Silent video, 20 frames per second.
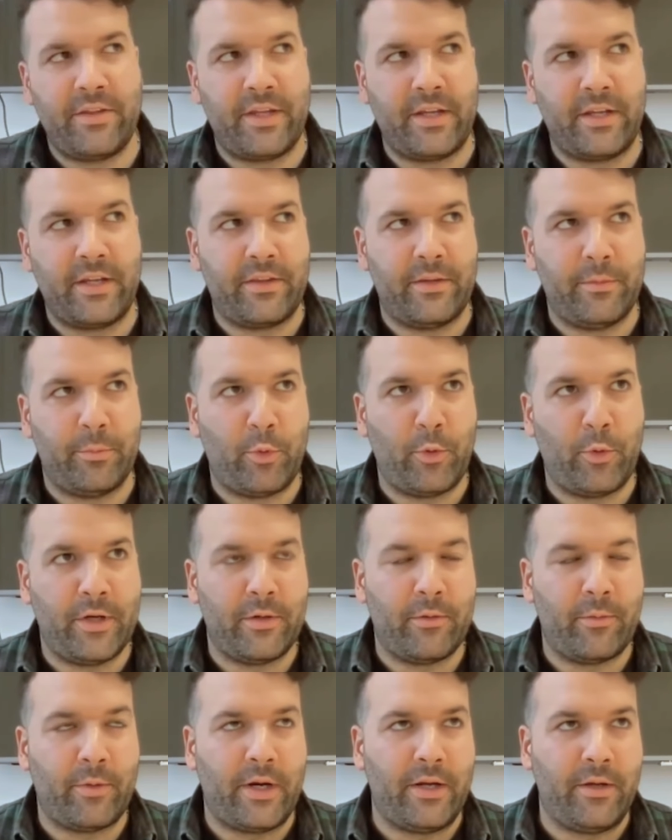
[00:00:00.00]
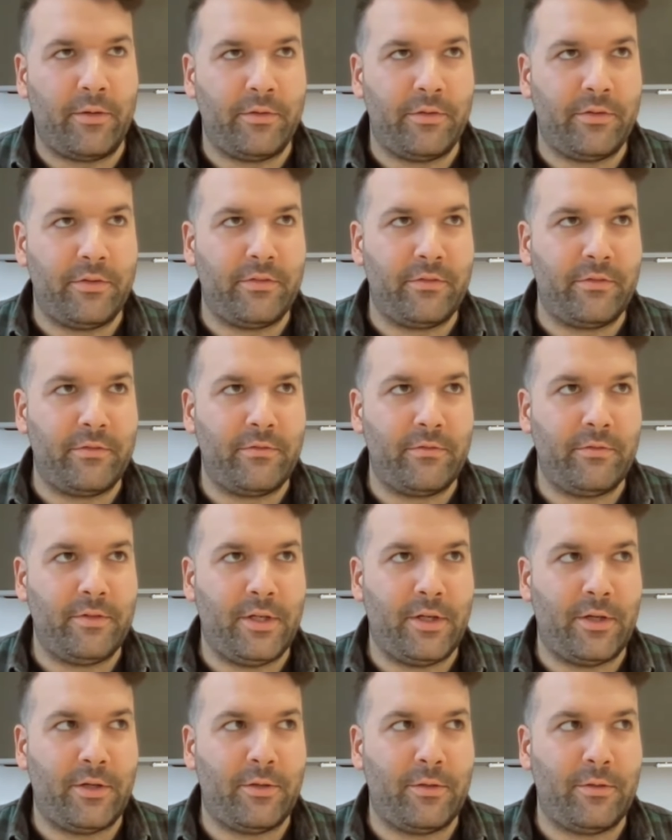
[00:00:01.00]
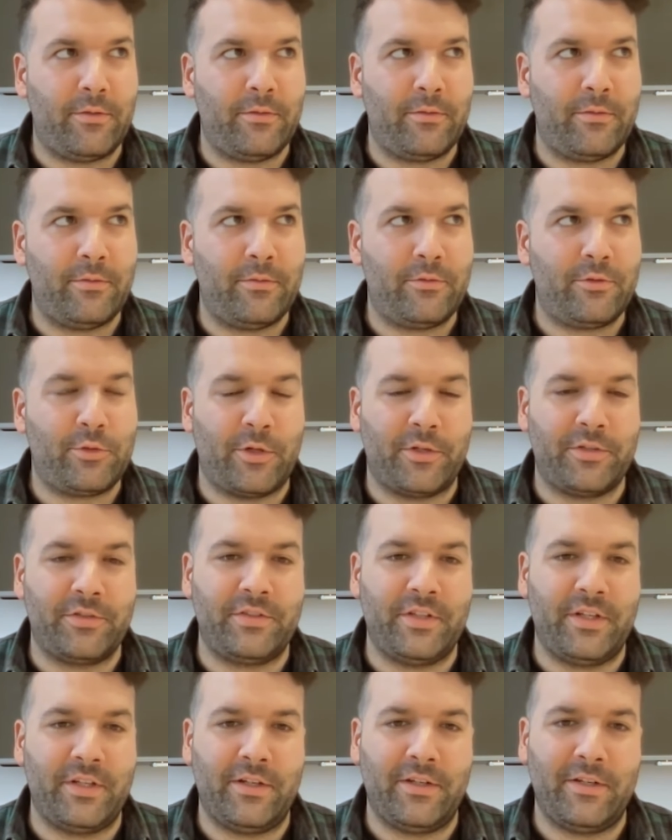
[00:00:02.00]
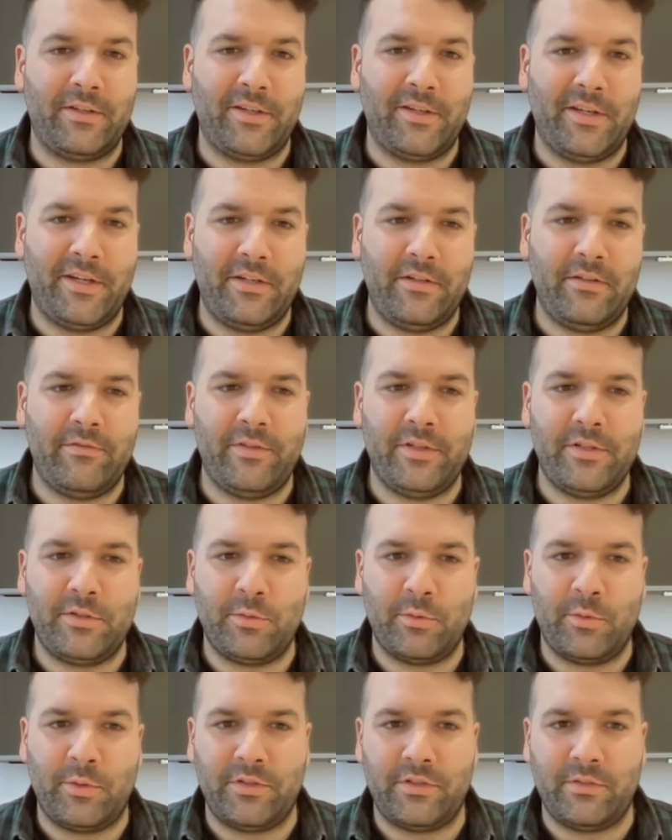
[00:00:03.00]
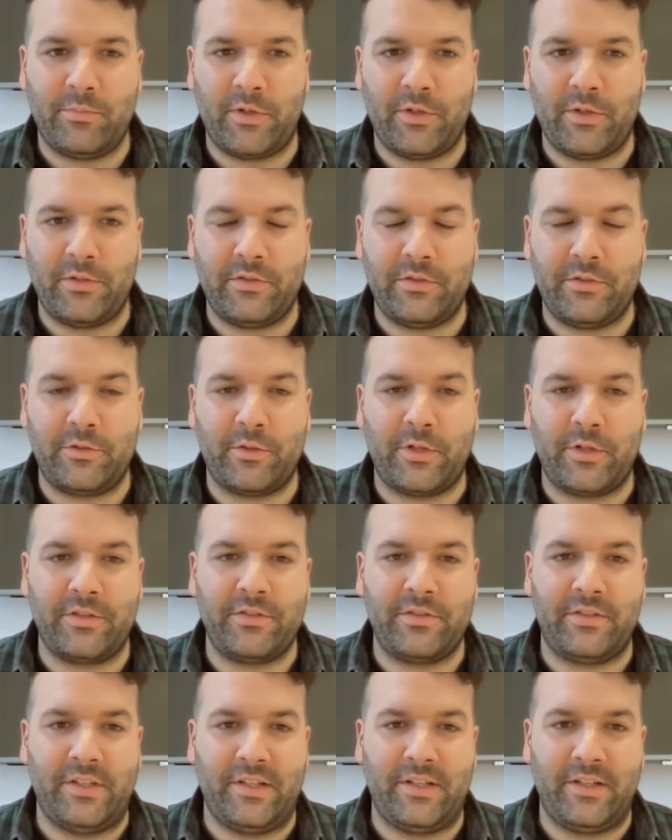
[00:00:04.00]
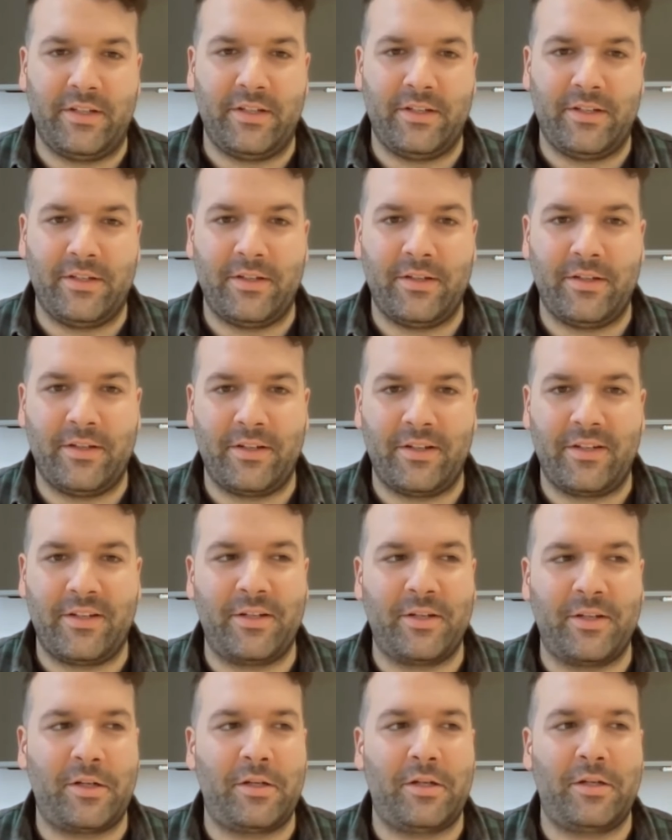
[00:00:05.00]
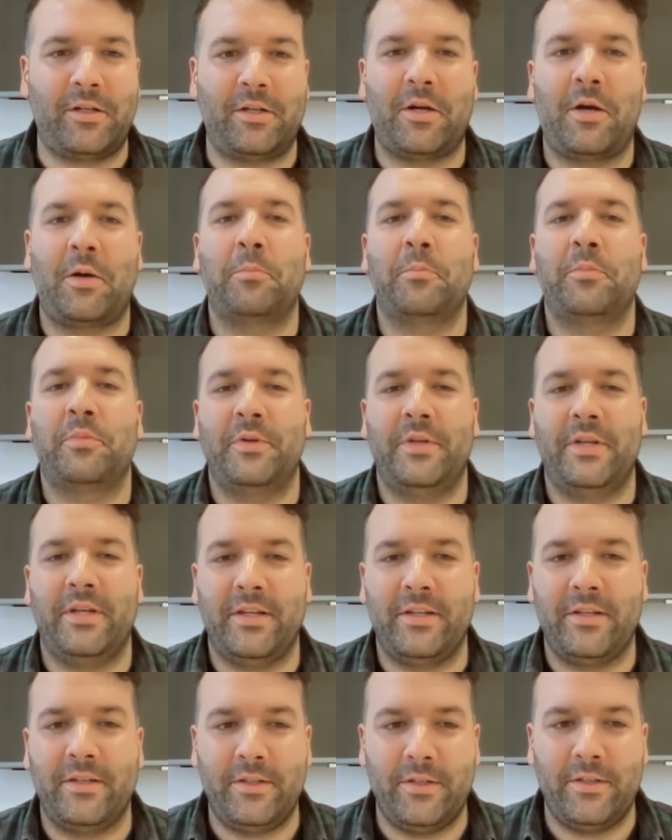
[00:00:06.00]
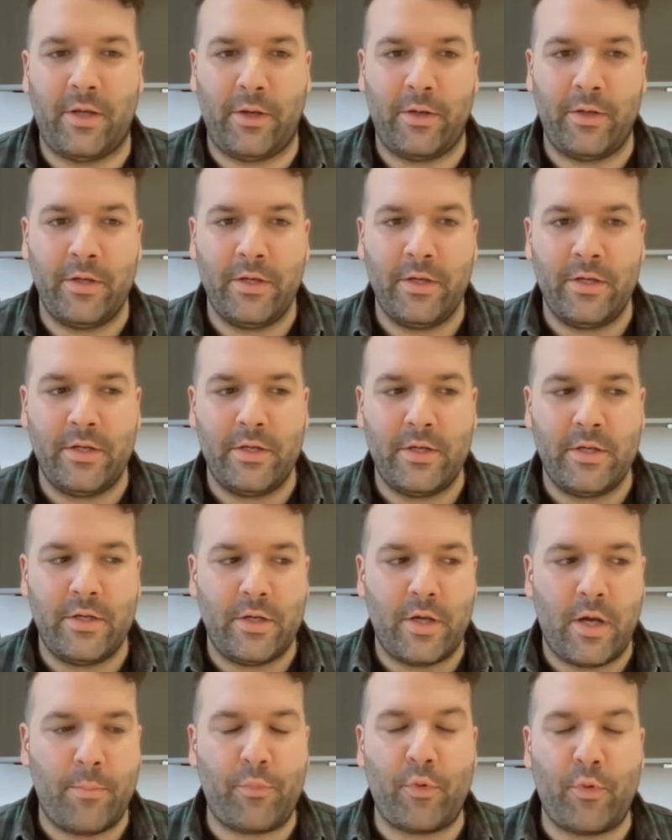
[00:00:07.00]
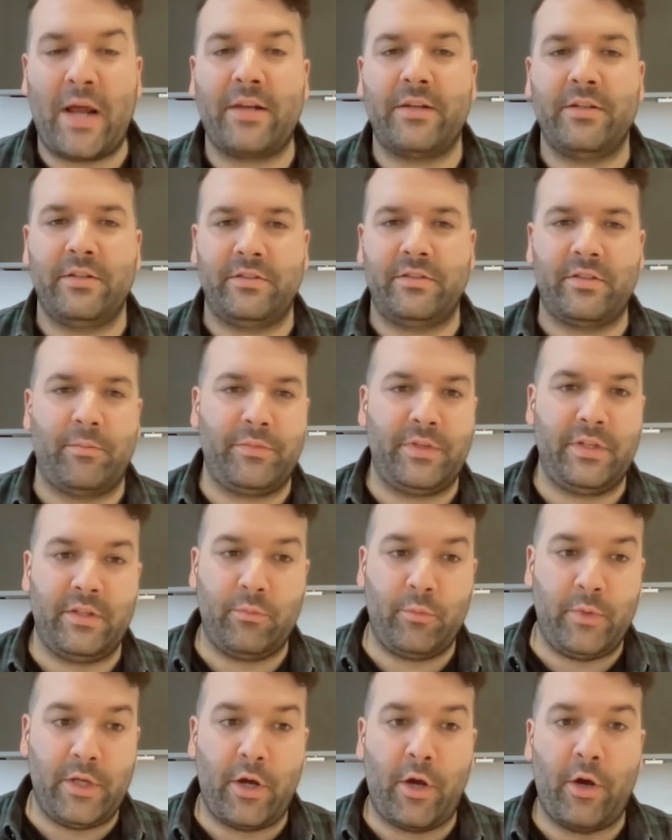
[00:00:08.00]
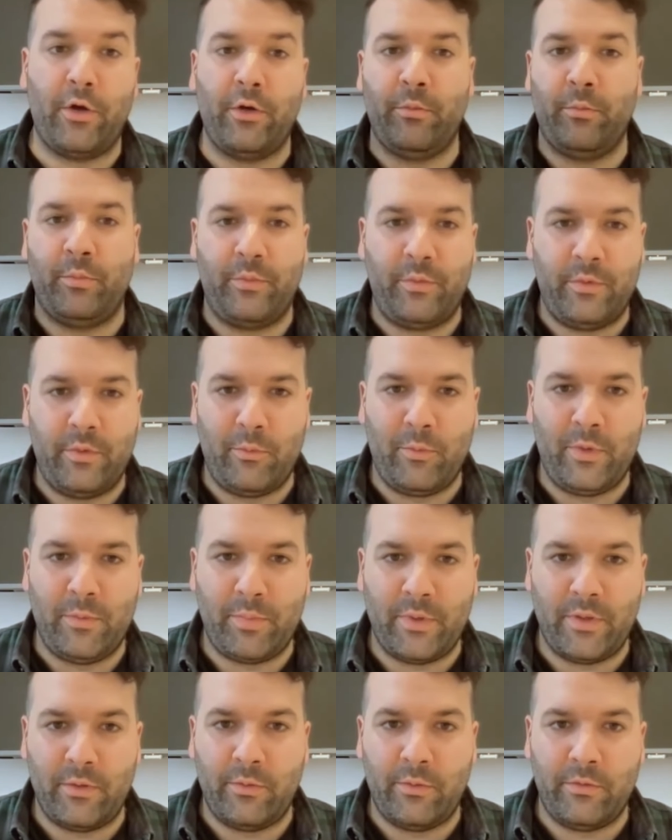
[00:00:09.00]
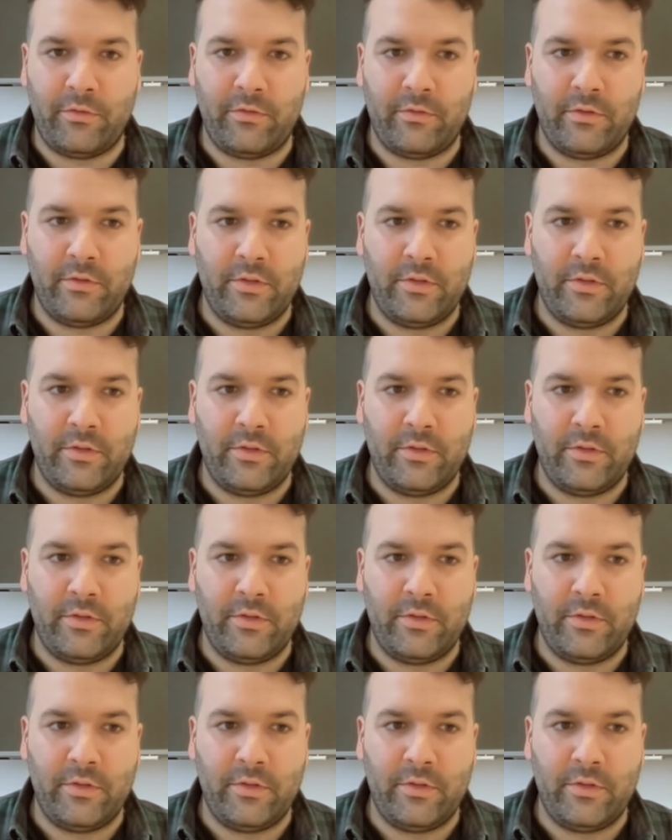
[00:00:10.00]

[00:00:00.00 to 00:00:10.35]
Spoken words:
think the point around, you know, trusting an individual as opposed to trusting a company. A brand is something that we hope that we build,